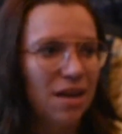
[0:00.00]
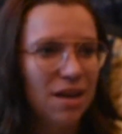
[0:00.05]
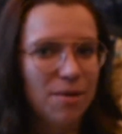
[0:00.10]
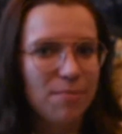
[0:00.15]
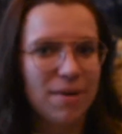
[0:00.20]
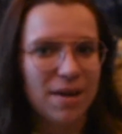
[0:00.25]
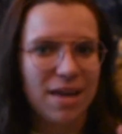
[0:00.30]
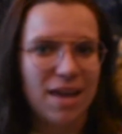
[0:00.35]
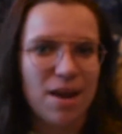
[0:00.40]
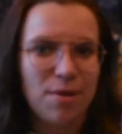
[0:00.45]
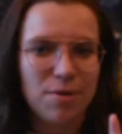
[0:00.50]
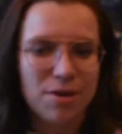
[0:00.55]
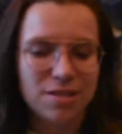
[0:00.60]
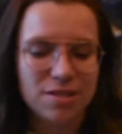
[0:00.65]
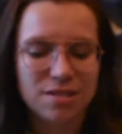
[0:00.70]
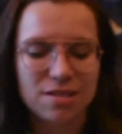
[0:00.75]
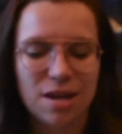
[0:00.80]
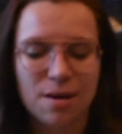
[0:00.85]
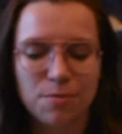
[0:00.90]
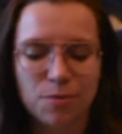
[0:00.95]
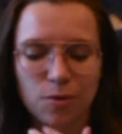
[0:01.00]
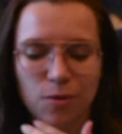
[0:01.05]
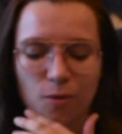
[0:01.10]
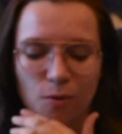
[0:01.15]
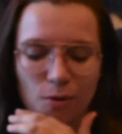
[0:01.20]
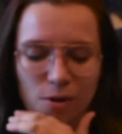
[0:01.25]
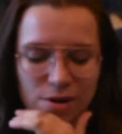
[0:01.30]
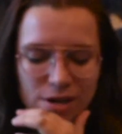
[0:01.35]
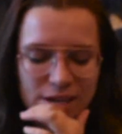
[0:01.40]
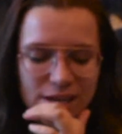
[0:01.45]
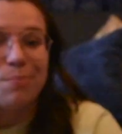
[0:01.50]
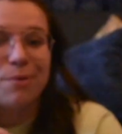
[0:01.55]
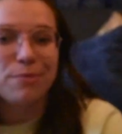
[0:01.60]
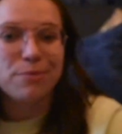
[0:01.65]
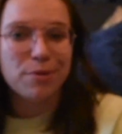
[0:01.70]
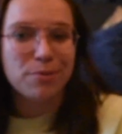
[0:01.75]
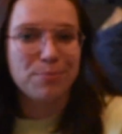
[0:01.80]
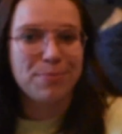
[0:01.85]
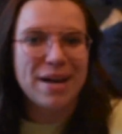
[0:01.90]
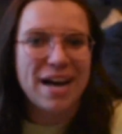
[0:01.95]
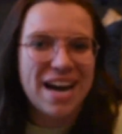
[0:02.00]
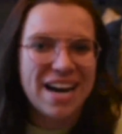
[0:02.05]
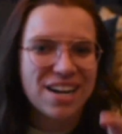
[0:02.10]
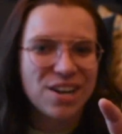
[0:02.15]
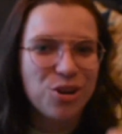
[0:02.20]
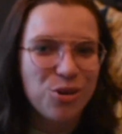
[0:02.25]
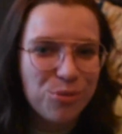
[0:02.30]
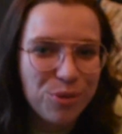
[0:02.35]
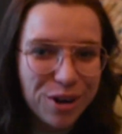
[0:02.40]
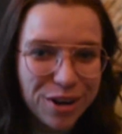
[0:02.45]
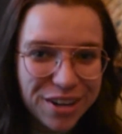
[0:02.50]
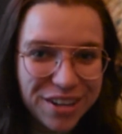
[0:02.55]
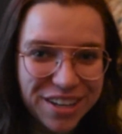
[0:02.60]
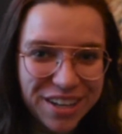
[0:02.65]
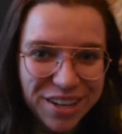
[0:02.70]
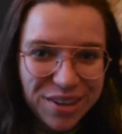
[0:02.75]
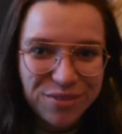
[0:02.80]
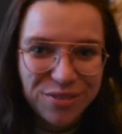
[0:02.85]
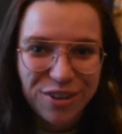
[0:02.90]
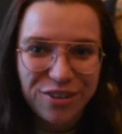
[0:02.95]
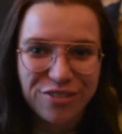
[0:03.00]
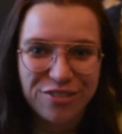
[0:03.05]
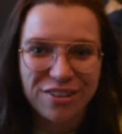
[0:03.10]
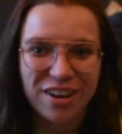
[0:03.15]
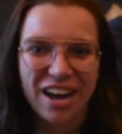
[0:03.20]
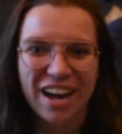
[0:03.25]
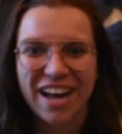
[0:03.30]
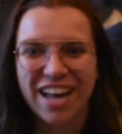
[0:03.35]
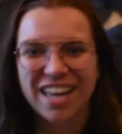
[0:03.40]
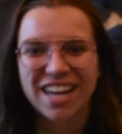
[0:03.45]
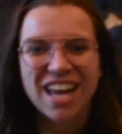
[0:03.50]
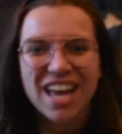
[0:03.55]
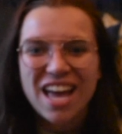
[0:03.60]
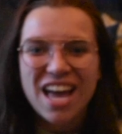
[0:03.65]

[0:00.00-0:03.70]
my camera had stopped recording, but we're back. We're good. We're fine.